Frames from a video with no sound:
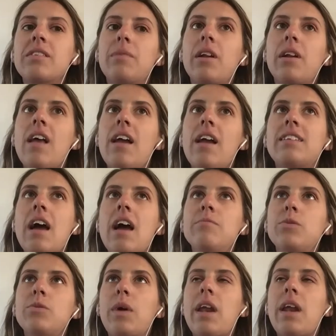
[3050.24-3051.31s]
but a lot of
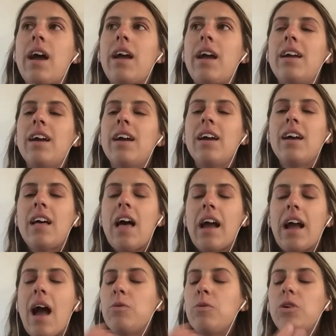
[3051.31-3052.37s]
times when I
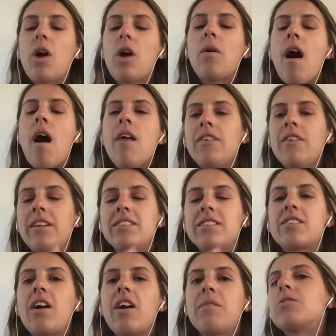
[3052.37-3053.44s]
will go off on
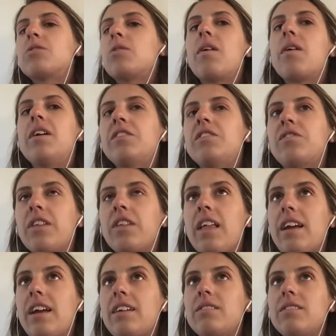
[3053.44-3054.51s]
Instagram stories for
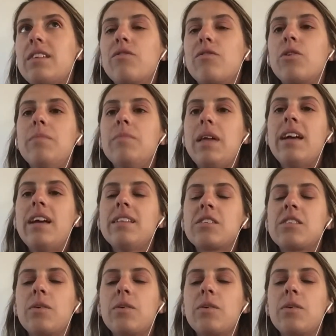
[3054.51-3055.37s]
like several minutes.